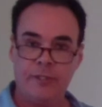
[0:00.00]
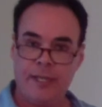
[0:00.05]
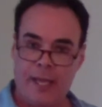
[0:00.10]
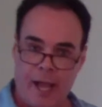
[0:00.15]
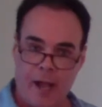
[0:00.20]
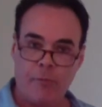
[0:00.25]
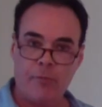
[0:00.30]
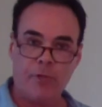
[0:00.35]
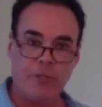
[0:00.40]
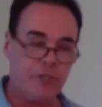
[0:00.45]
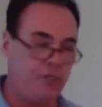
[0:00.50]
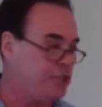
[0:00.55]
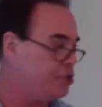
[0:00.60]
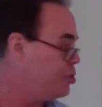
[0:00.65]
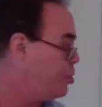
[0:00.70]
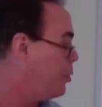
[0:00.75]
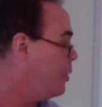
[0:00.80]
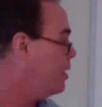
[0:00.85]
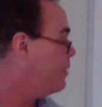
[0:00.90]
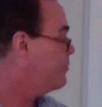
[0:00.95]
Yeah, we're going to
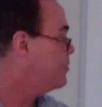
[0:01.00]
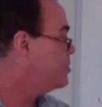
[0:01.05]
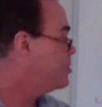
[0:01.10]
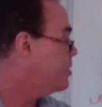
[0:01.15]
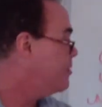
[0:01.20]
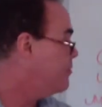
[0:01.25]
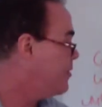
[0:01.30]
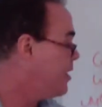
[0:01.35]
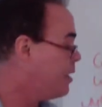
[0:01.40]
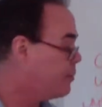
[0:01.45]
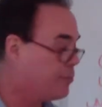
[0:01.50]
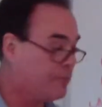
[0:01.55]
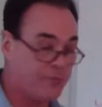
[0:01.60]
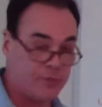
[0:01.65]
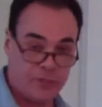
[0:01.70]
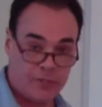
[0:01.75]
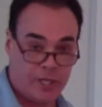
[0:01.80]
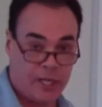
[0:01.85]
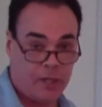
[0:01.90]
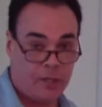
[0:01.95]
show it. If it's an available
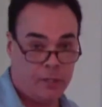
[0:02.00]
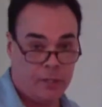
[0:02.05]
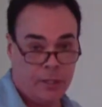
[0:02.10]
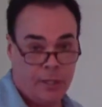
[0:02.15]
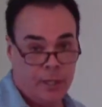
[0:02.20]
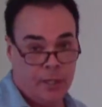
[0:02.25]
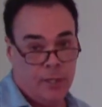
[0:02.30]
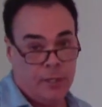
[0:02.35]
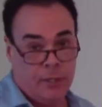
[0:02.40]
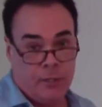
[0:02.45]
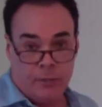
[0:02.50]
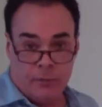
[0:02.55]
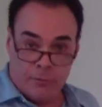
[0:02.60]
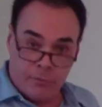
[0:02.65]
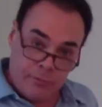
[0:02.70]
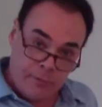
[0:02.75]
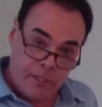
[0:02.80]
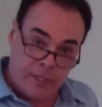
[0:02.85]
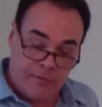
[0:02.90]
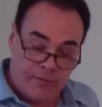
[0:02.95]
for sale
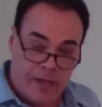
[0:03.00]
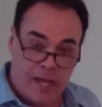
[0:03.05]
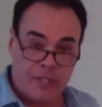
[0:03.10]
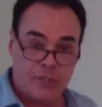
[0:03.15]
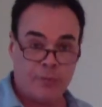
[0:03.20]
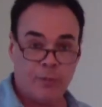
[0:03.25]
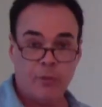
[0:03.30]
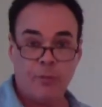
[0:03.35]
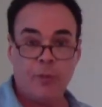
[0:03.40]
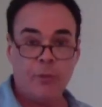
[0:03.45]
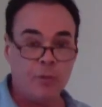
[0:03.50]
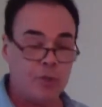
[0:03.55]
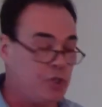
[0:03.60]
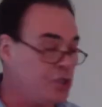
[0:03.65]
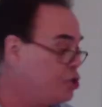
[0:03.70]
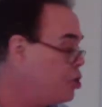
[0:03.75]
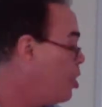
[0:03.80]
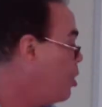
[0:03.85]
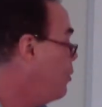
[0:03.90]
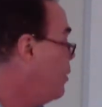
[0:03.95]
investment, we will
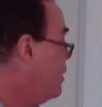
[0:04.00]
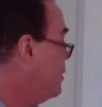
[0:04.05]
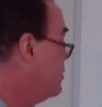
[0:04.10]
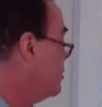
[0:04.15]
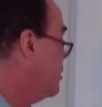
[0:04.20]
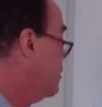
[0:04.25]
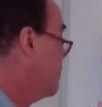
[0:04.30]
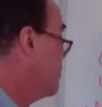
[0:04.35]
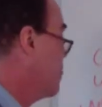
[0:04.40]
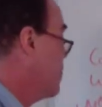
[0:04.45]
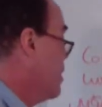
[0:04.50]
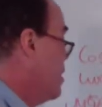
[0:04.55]
show it.